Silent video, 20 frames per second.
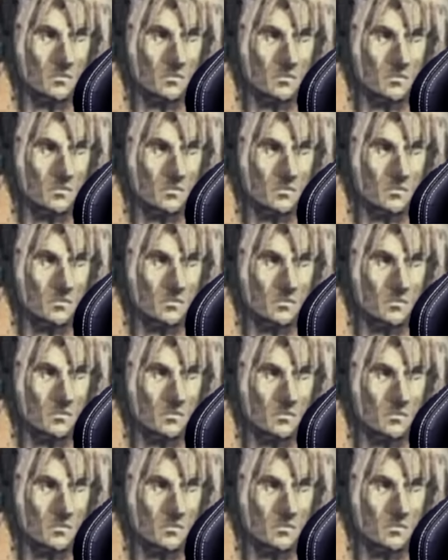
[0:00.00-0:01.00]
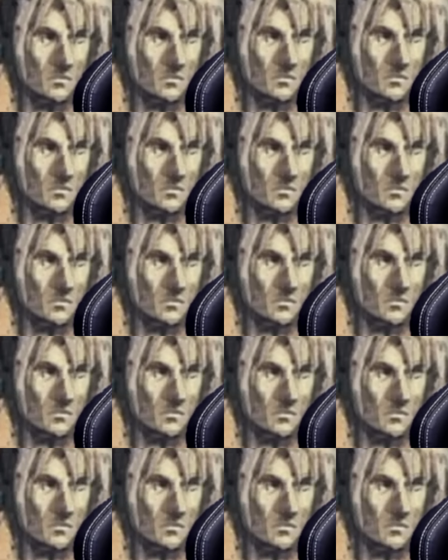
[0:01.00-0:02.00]

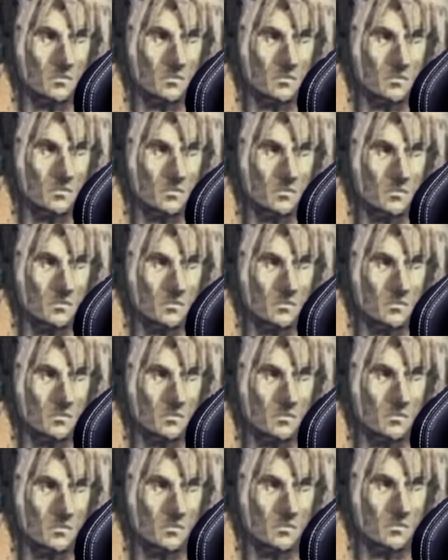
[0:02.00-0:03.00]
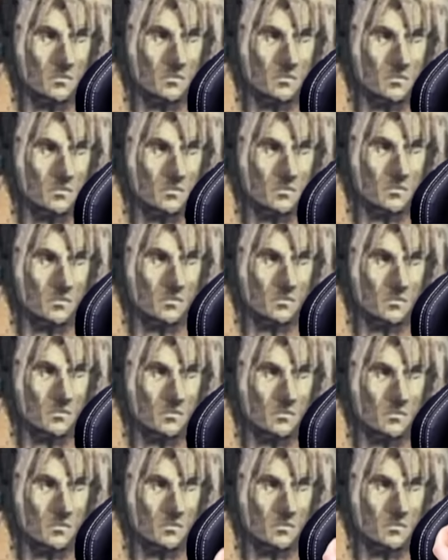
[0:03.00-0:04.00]

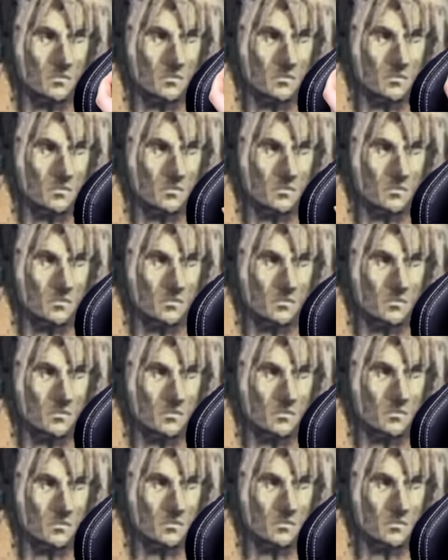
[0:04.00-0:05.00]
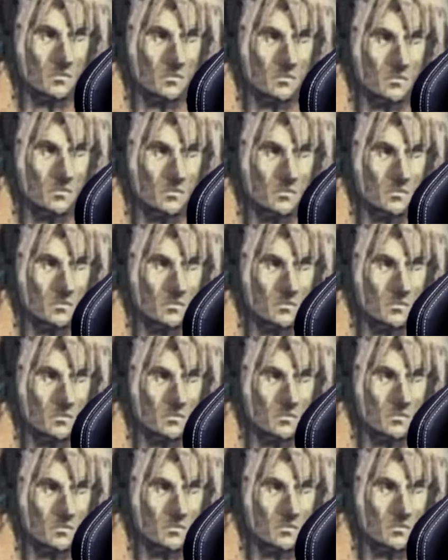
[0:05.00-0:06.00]

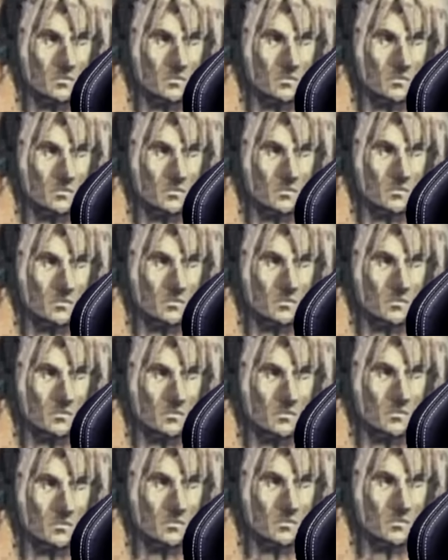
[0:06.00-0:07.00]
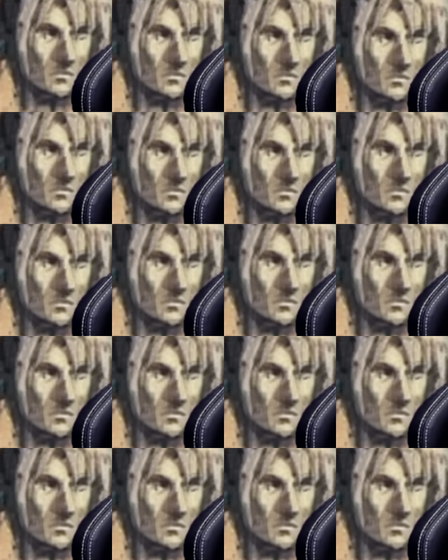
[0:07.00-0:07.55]
No words are spoken by the person on screen.